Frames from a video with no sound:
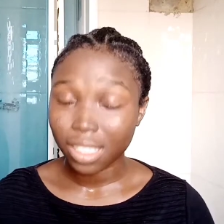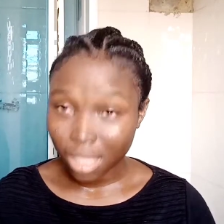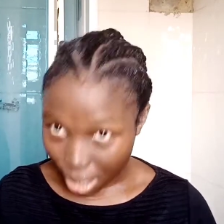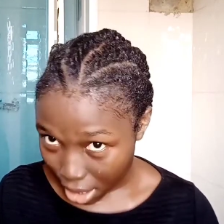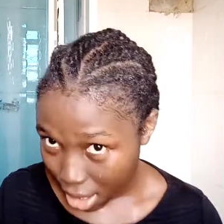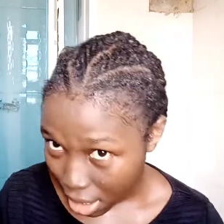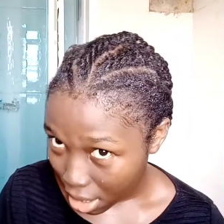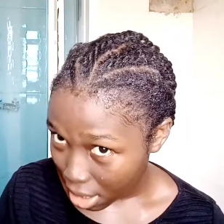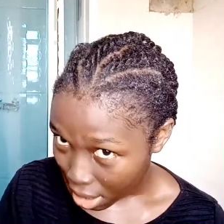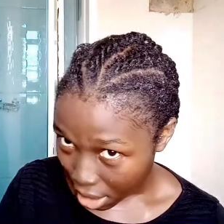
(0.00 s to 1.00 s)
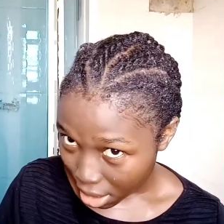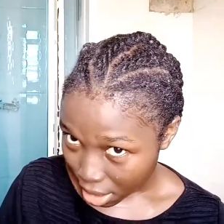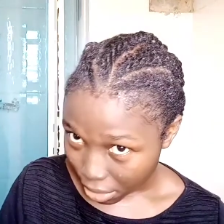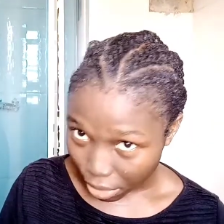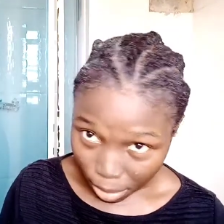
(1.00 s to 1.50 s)
thank you so much guys for
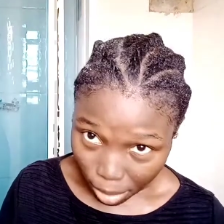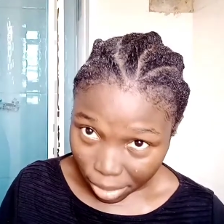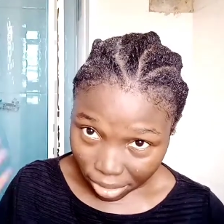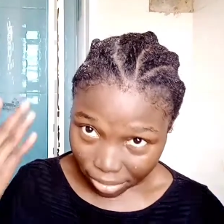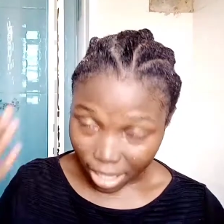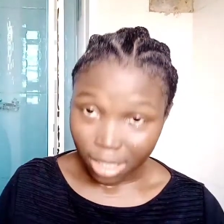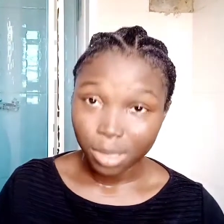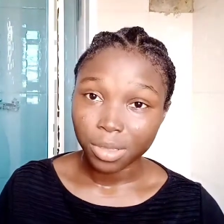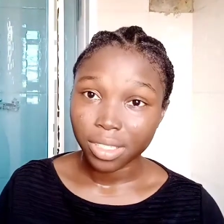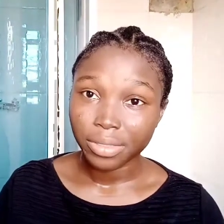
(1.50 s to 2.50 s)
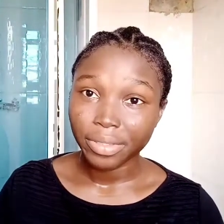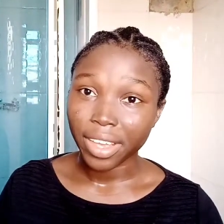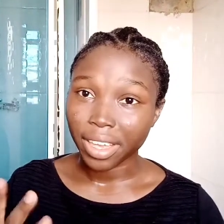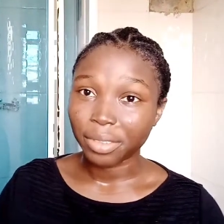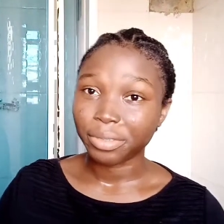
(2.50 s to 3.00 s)
watching if you enjoyed this
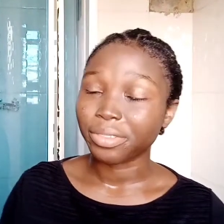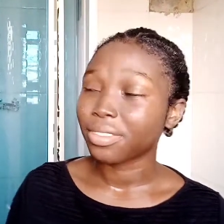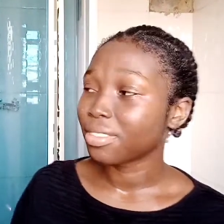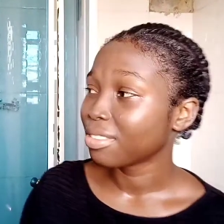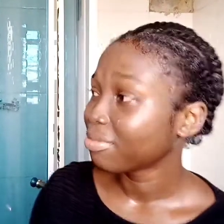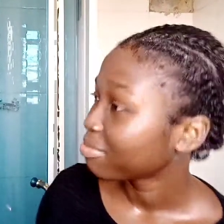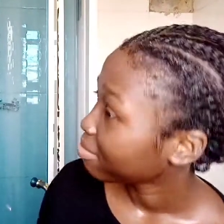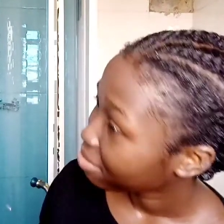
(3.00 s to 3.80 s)
please or if you